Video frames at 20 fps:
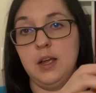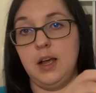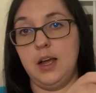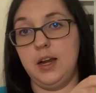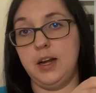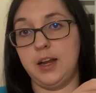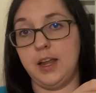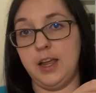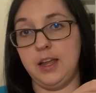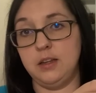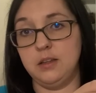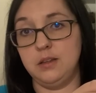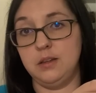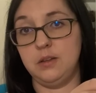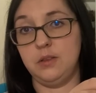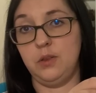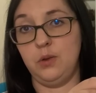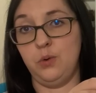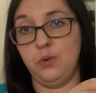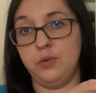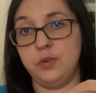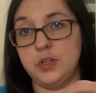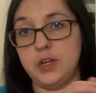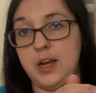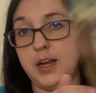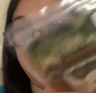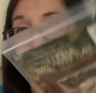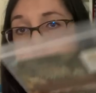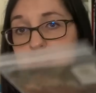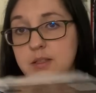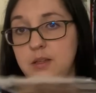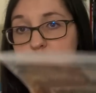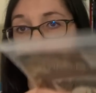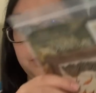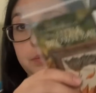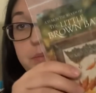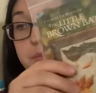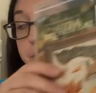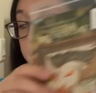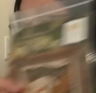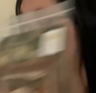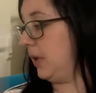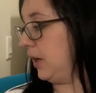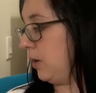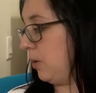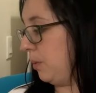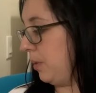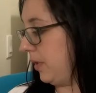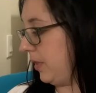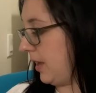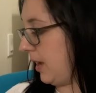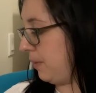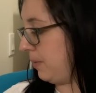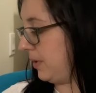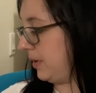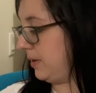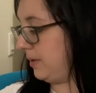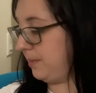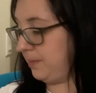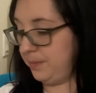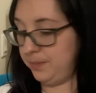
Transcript: And again, the overdyes, that go with that one.